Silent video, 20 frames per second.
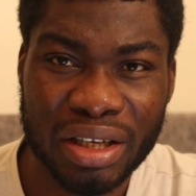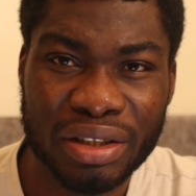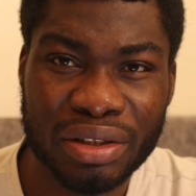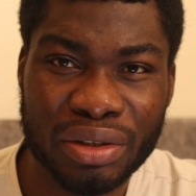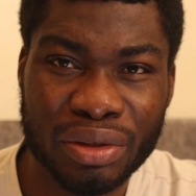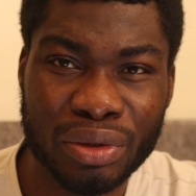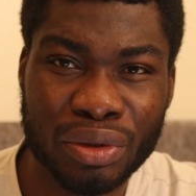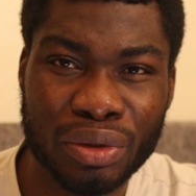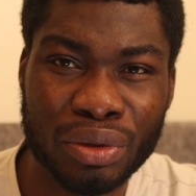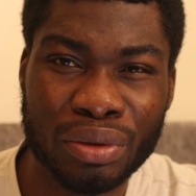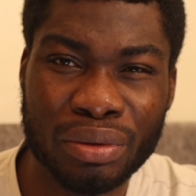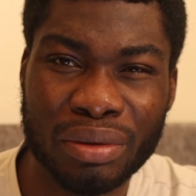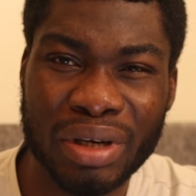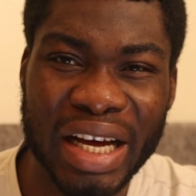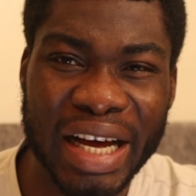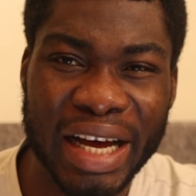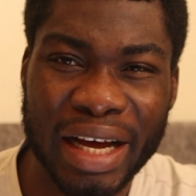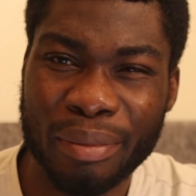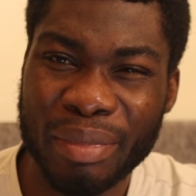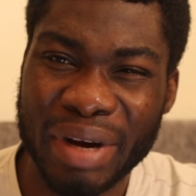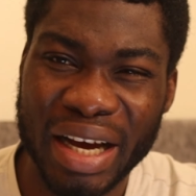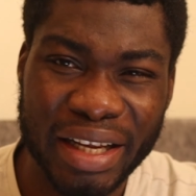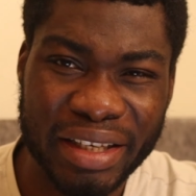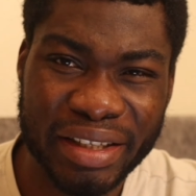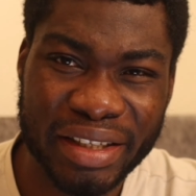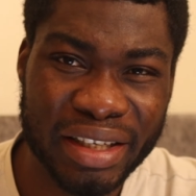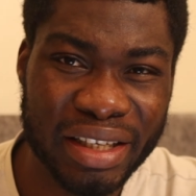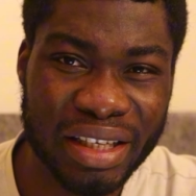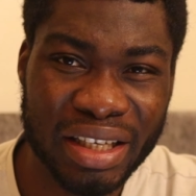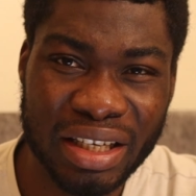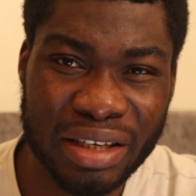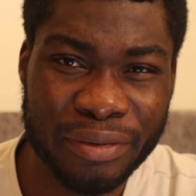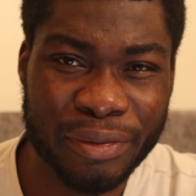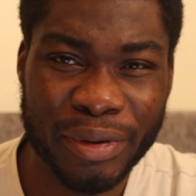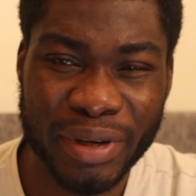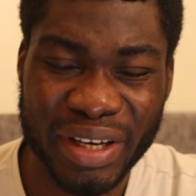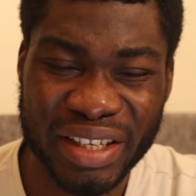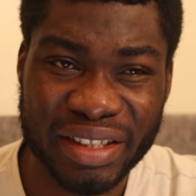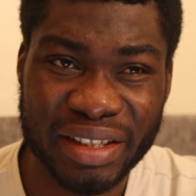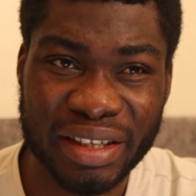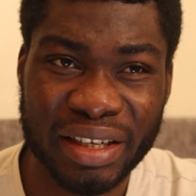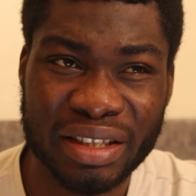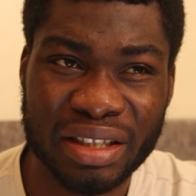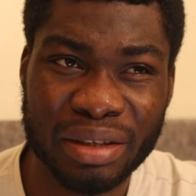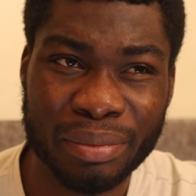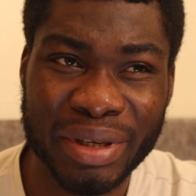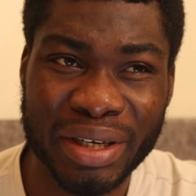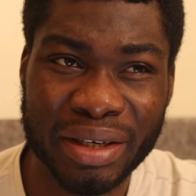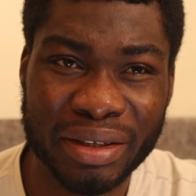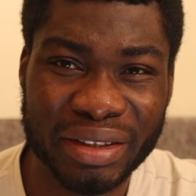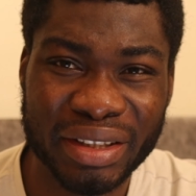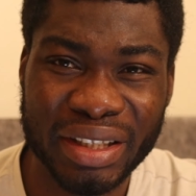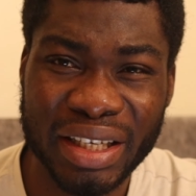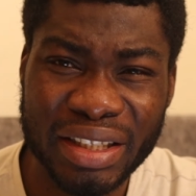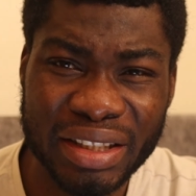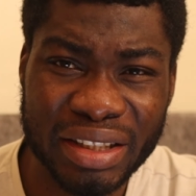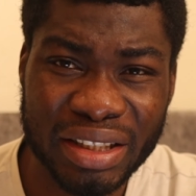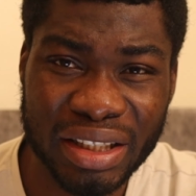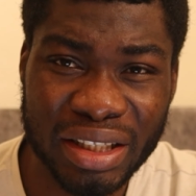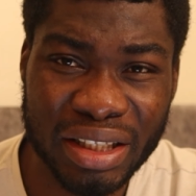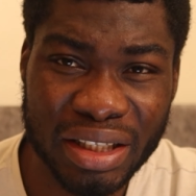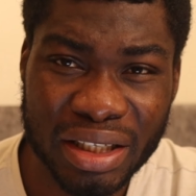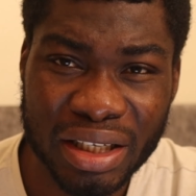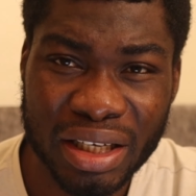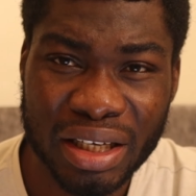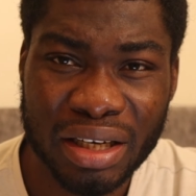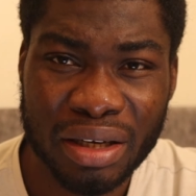So ideally, if you assess about 90%,